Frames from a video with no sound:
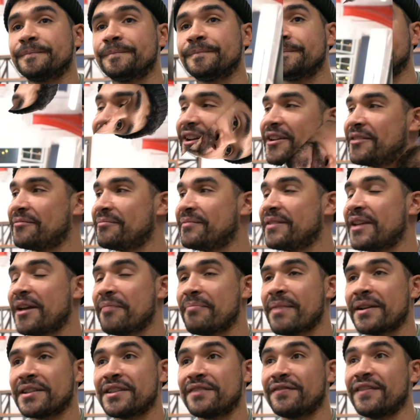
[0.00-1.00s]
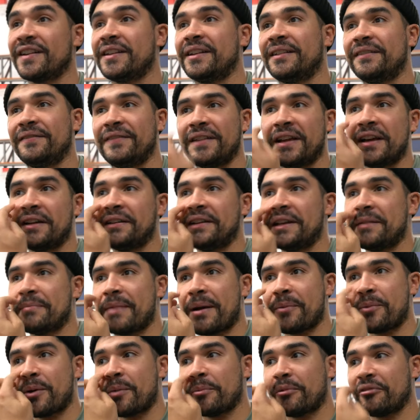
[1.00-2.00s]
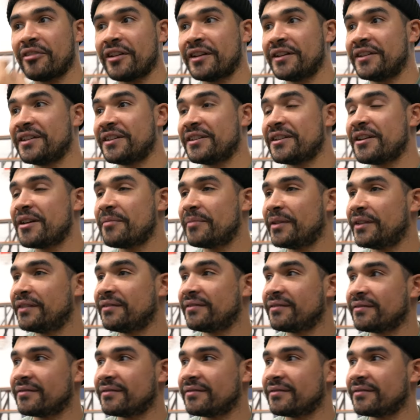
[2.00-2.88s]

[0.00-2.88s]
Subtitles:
Yeah, massive fan of Lin-Manuel Miranda. I mean,